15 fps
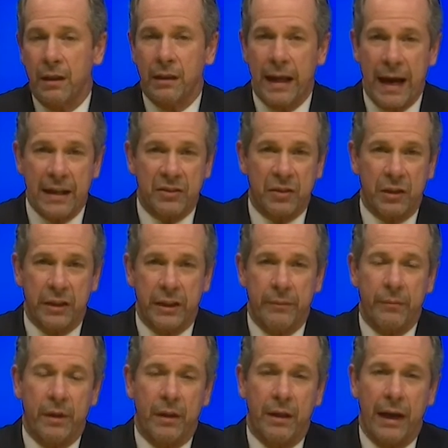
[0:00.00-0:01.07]

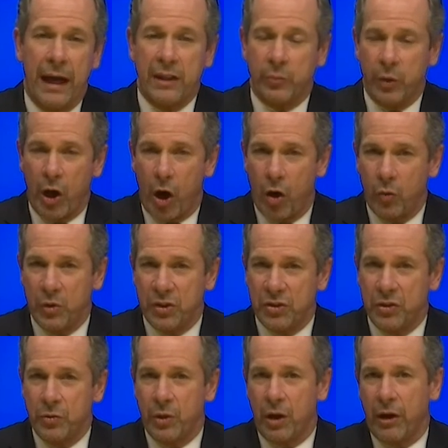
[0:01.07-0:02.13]
Lastly, as we always
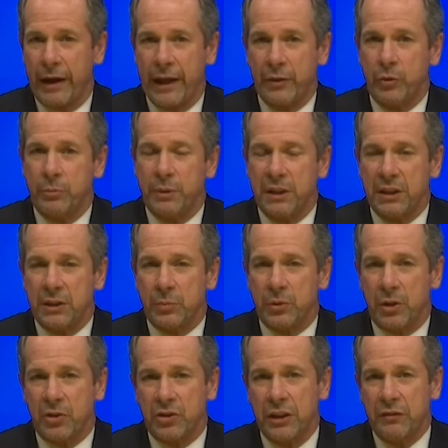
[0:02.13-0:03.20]
do at our annual meetings
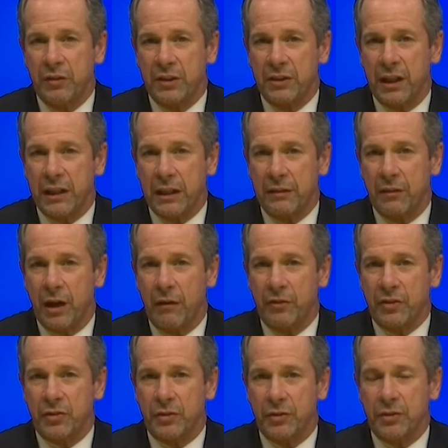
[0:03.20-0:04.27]
with our chief executive
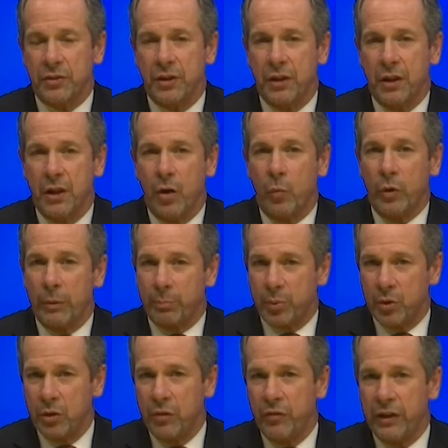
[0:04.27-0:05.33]
officers, we
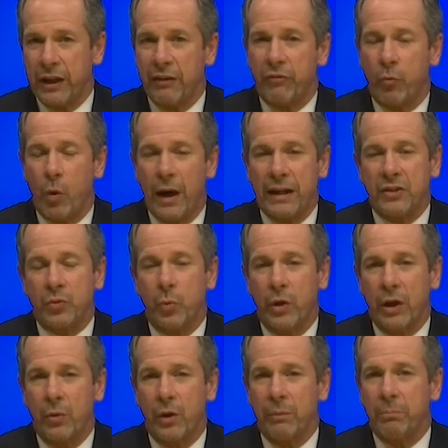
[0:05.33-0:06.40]
approved the
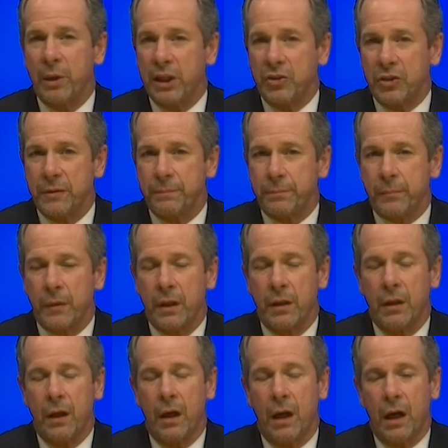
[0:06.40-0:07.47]
FY21 budget,
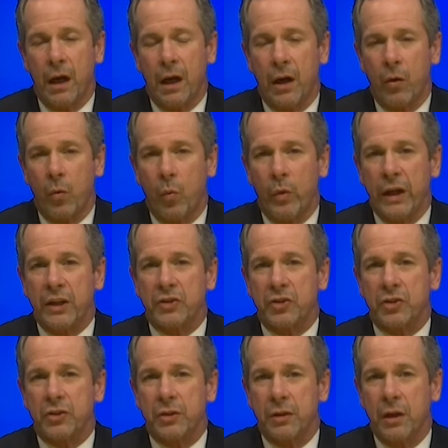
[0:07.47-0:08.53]

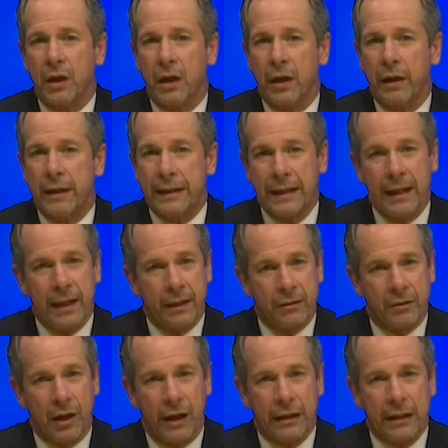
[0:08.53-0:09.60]
which,
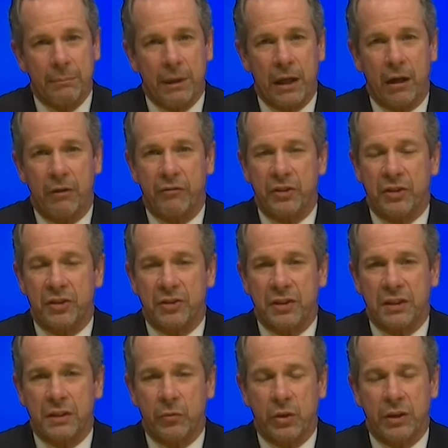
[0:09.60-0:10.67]
again, talking about our
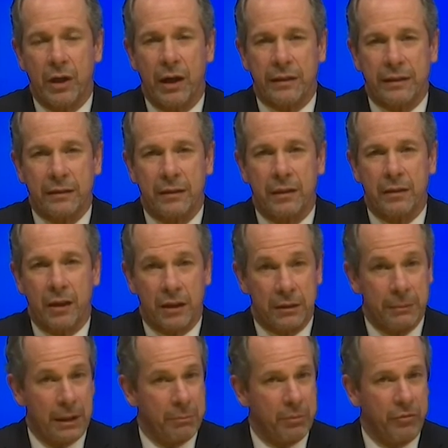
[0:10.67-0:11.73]
efficiencies that we talked
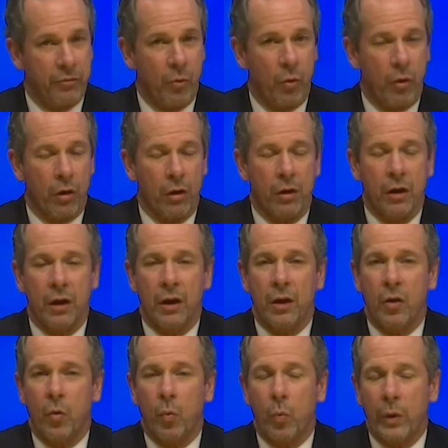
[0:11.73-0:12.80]
about before,
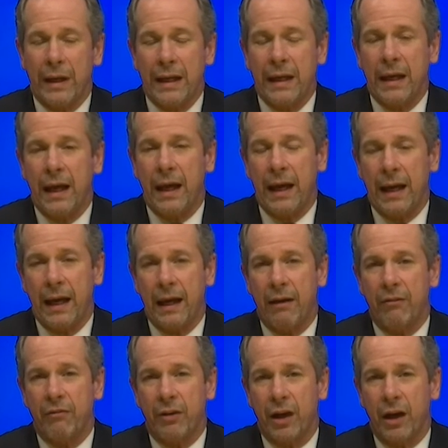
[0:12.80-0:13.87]
we
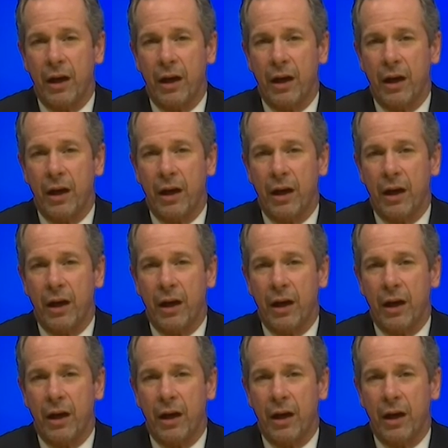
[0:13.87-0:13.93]
have